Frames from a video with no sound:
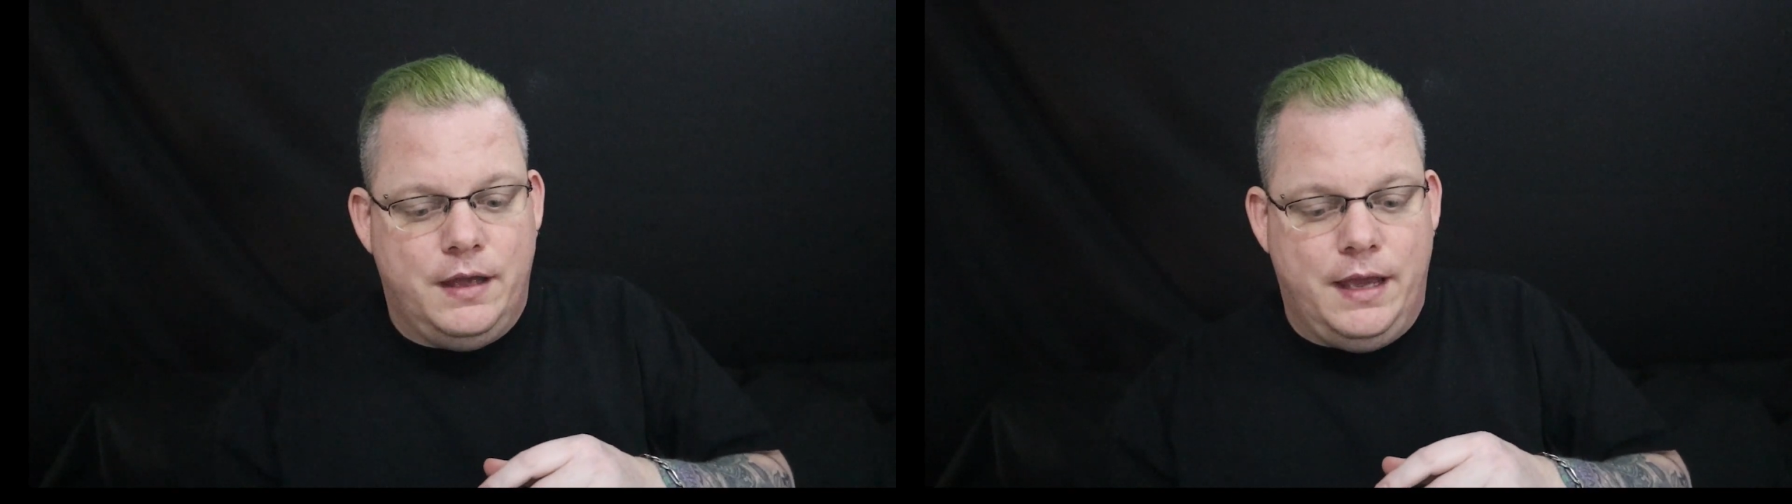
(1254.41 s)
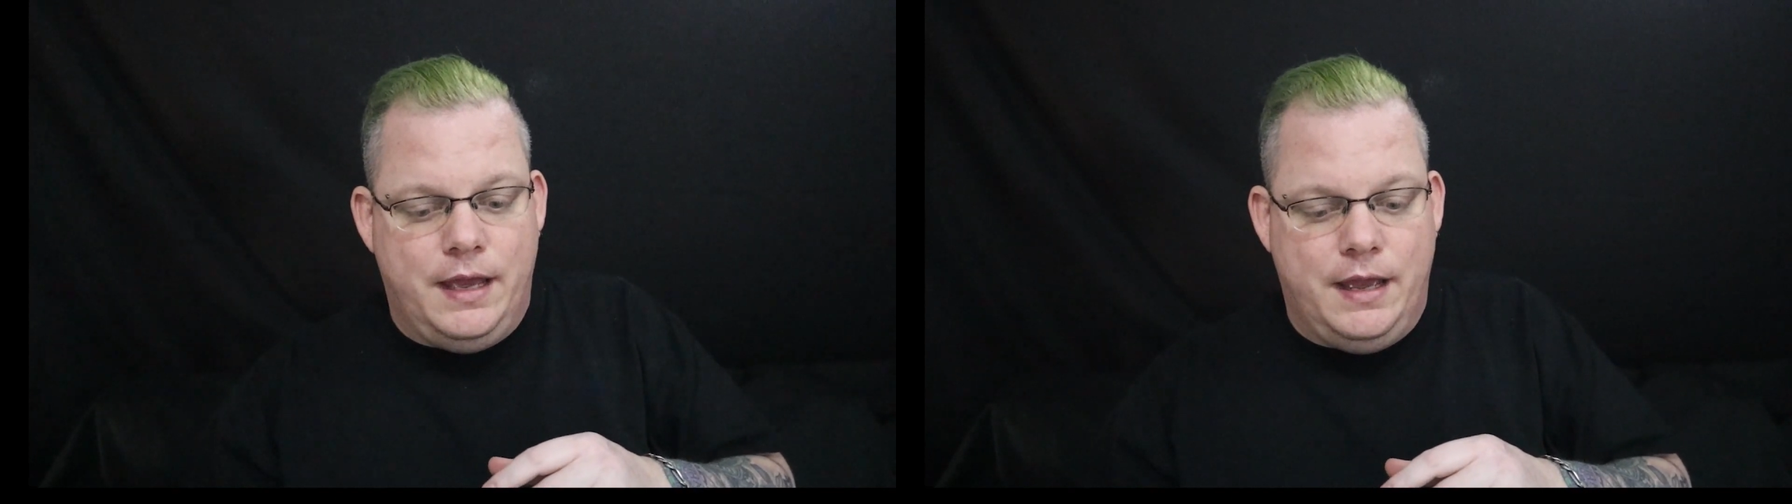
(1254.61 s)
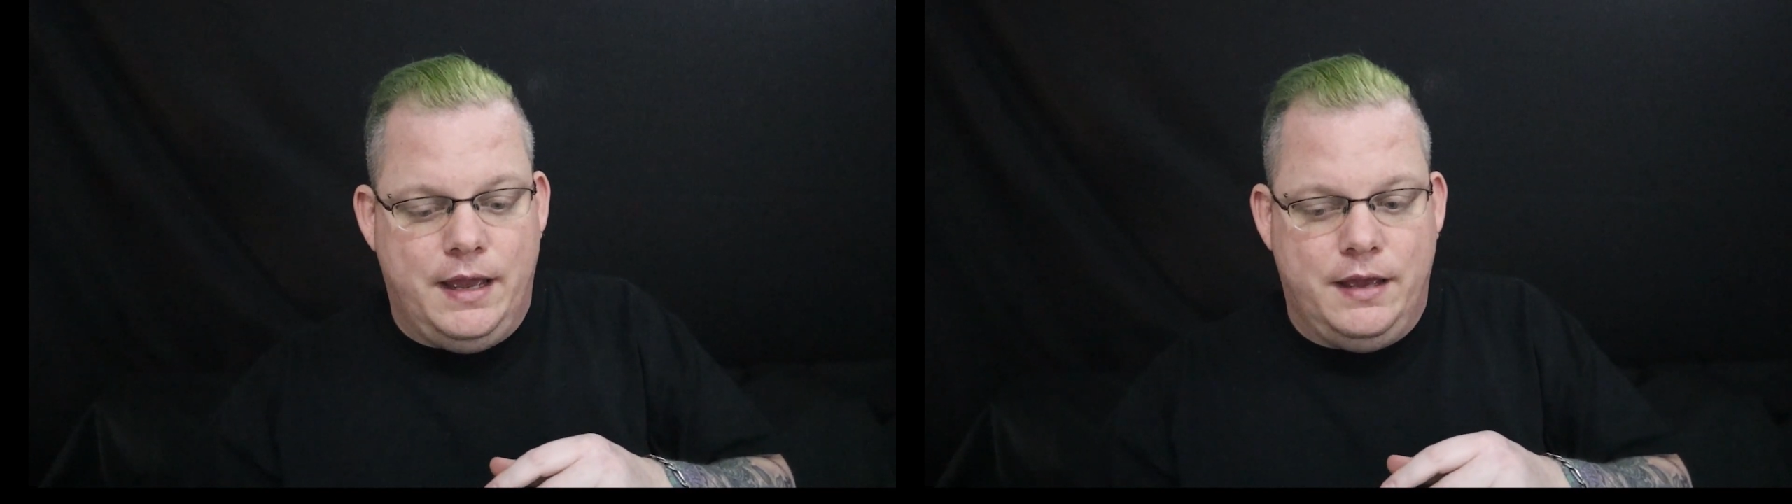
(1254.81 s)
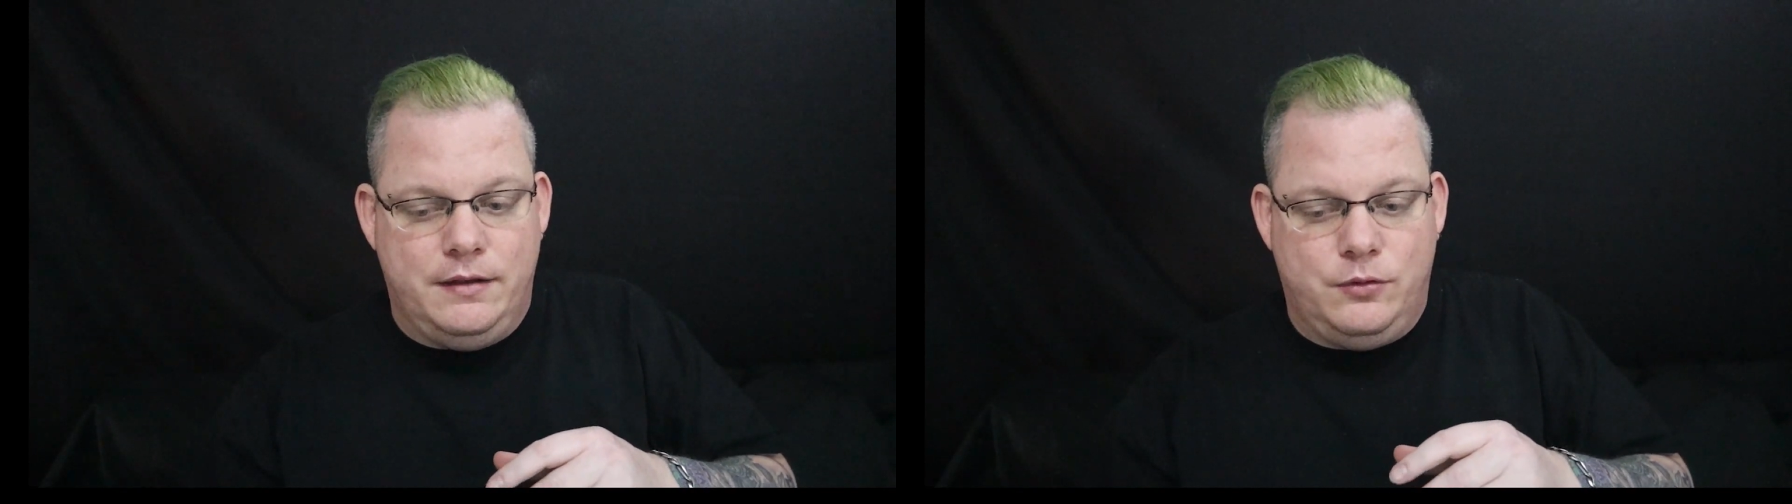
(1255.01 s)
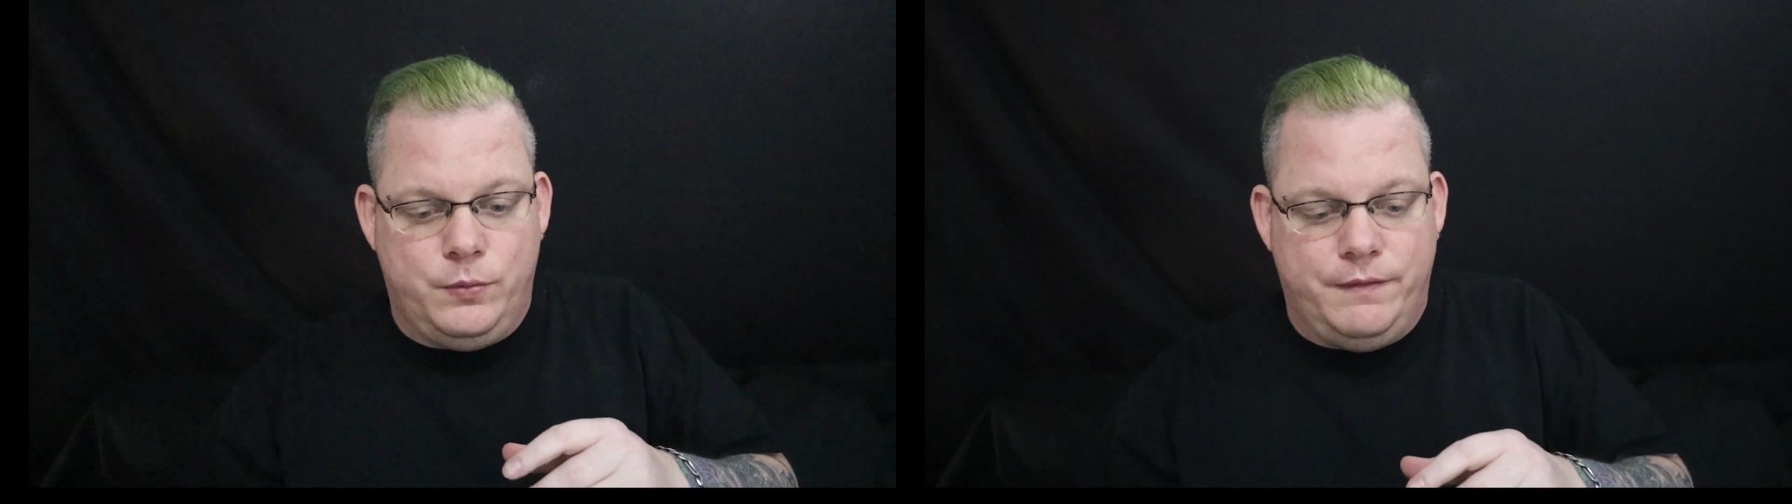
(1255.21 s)

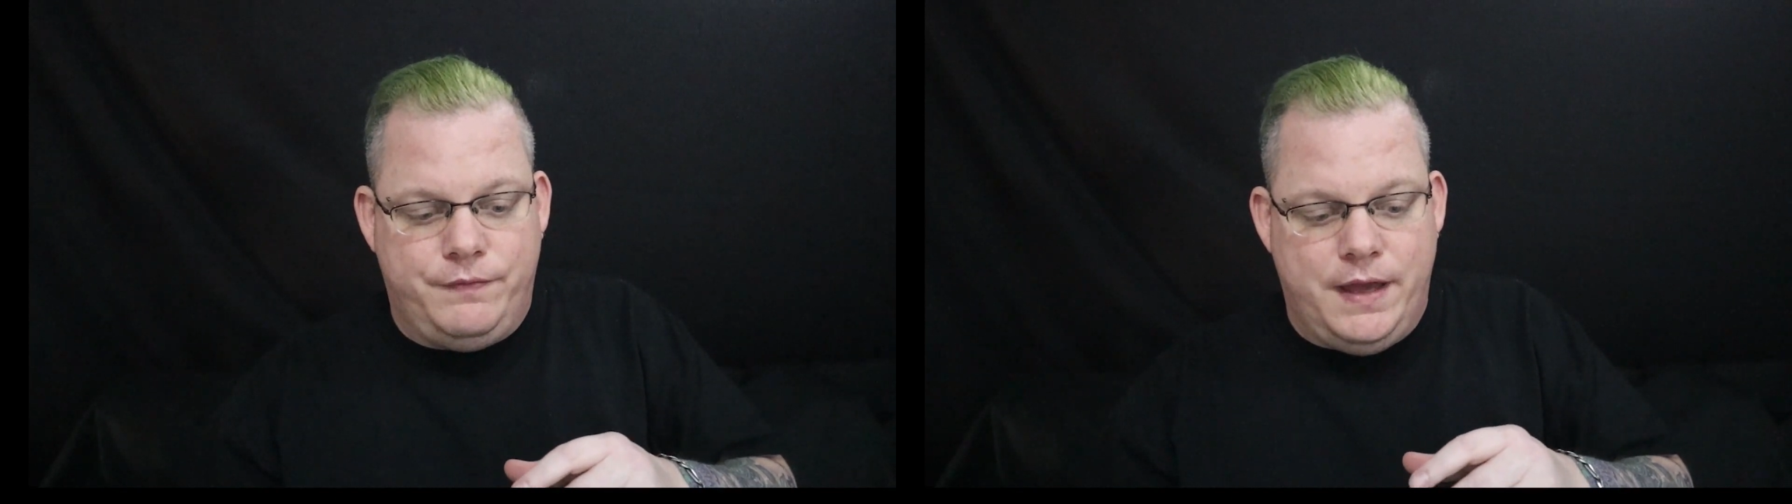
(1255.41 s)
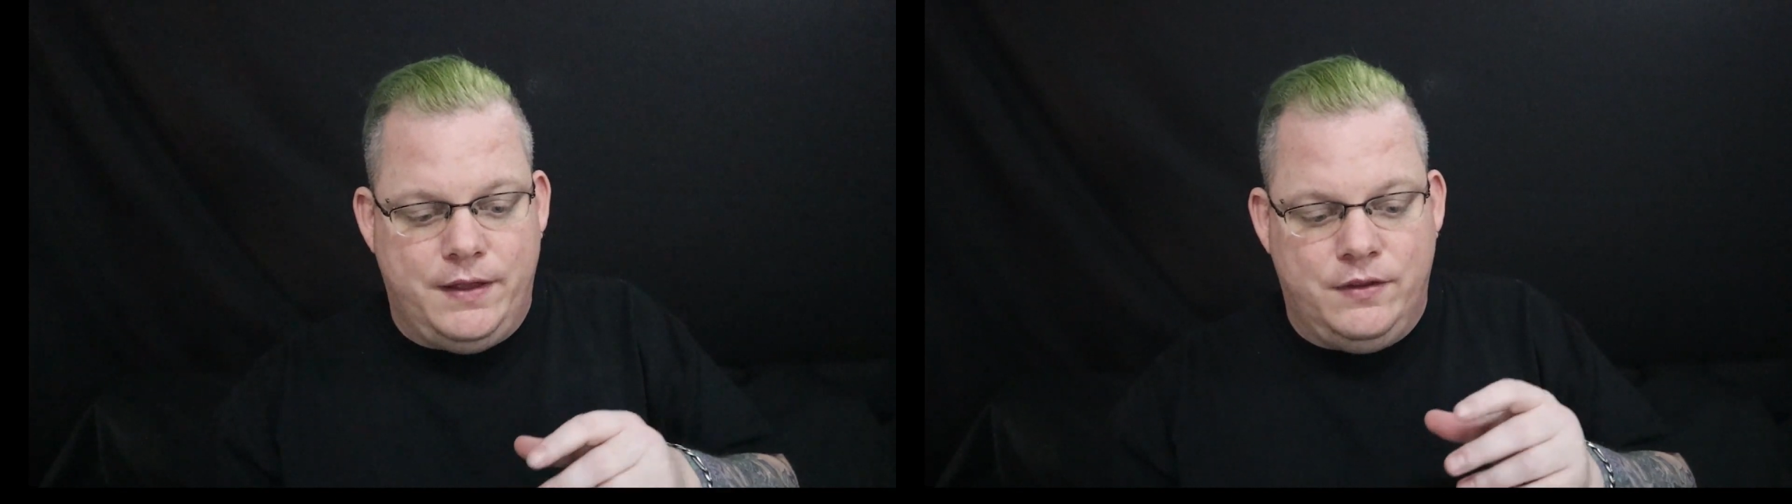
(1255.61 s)
And with that,